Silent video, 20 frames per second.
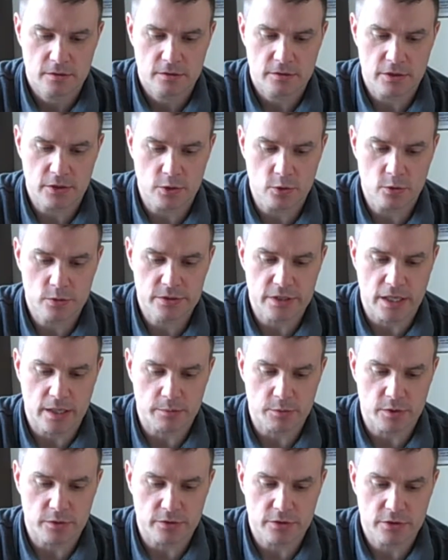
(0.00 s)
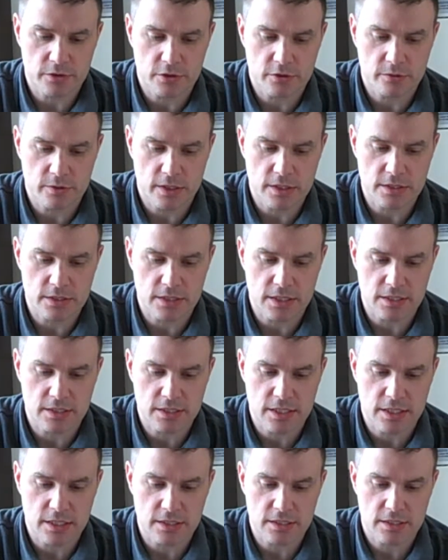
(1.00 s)
The old timer of the two hasn't yet
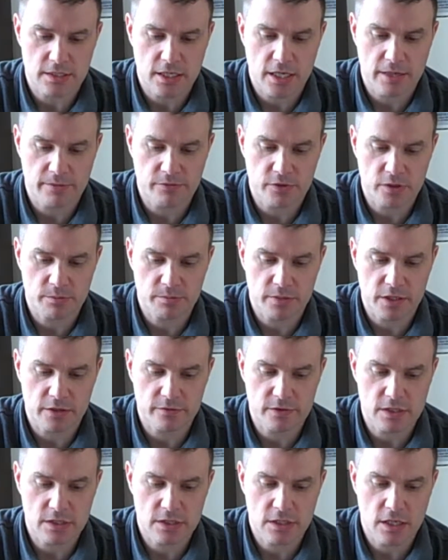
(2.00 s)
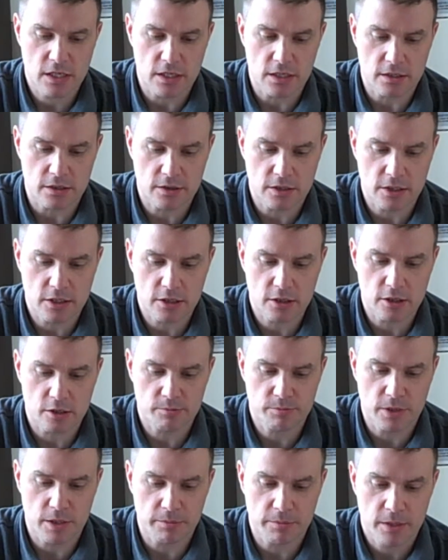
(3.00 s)
taken his hand from the butt of his gun, and the younger
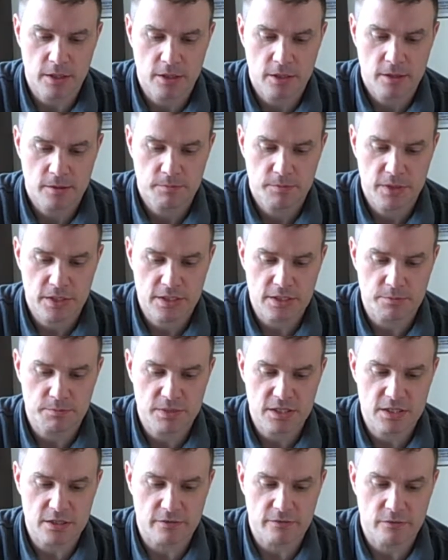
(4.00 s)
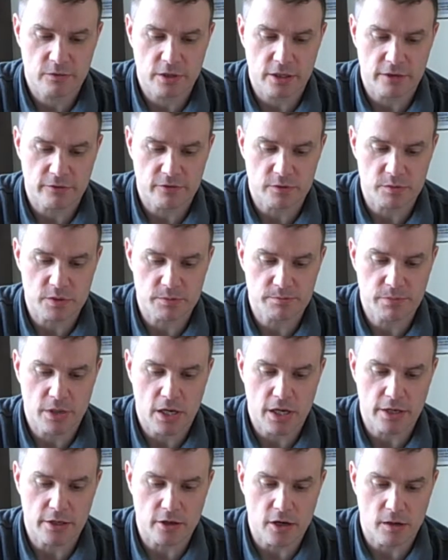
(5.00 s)
pup picks a piece of lint from his
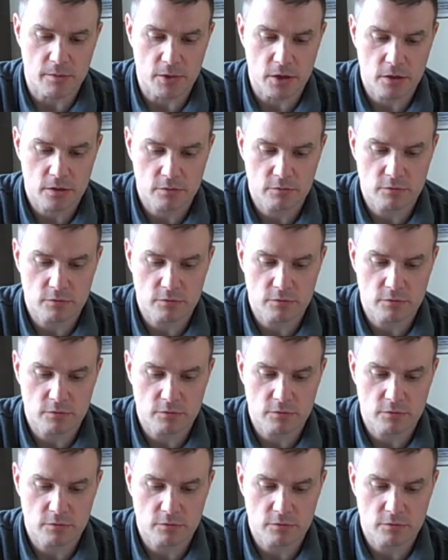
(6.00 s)
body armor,